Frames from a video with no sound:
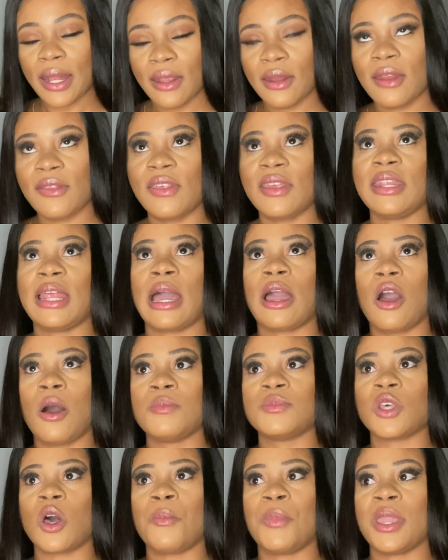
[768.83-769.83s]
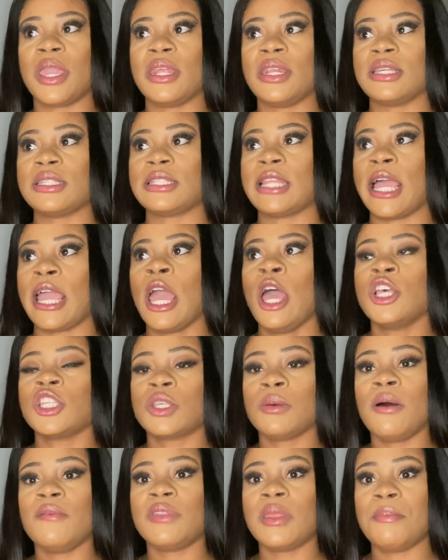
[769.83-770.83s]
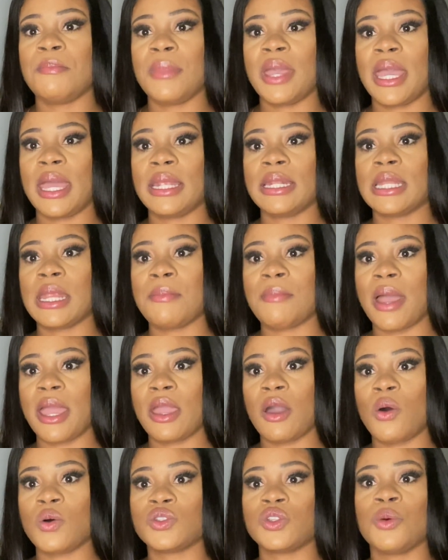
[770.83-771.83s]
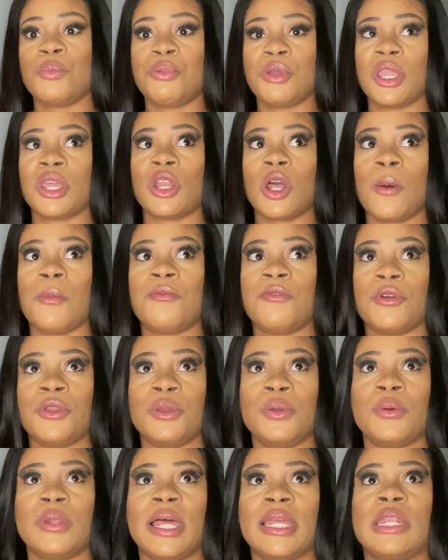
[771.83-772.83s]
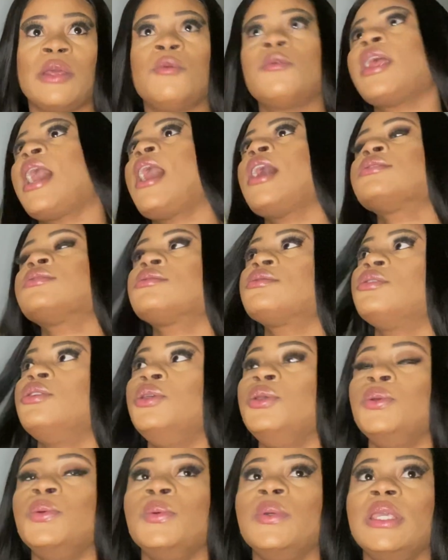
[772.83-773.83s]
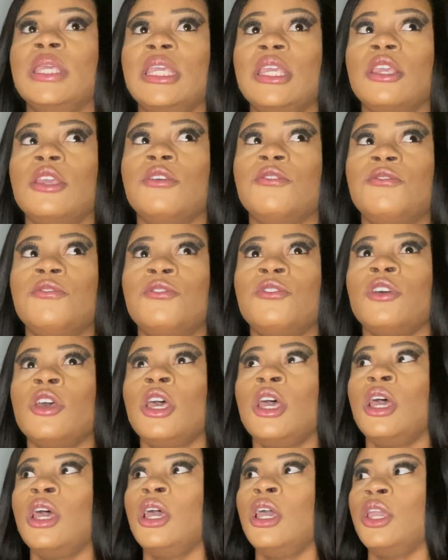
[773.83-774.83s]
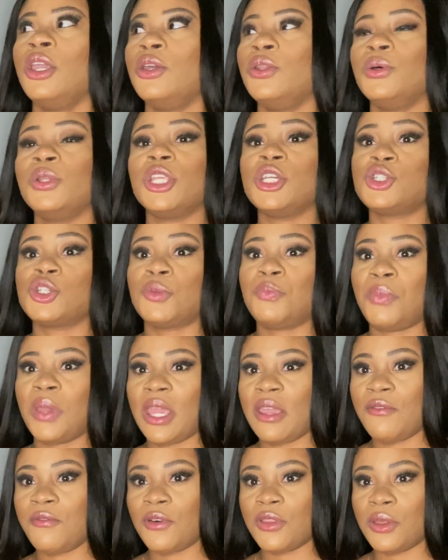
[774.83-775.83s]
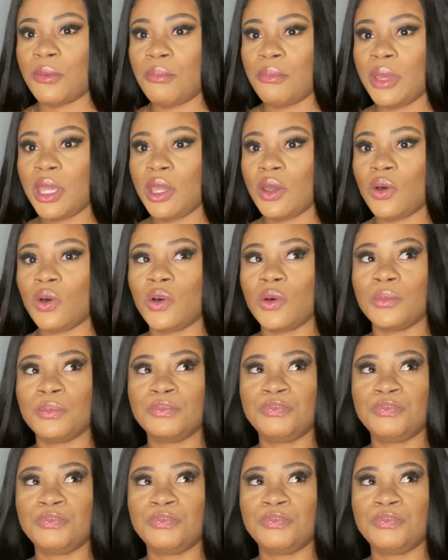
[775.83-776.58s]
thing that comes up again is, like, some of the men, they might also bring it up for you. Like, they would ask you if, you know, they should pay for the meal,